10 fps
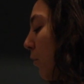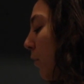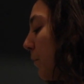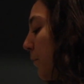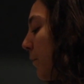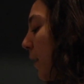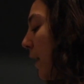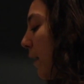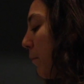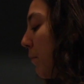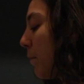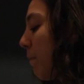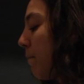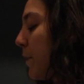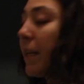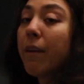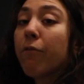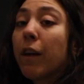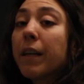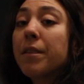or taking
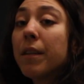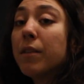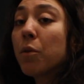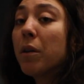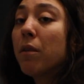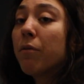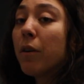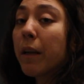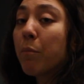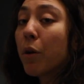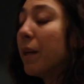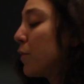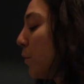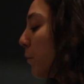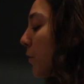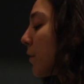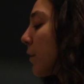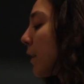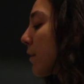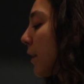frankincense oil for like brain tumors and
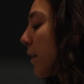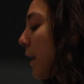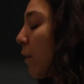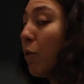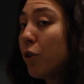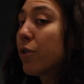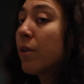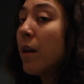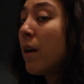things like that, or just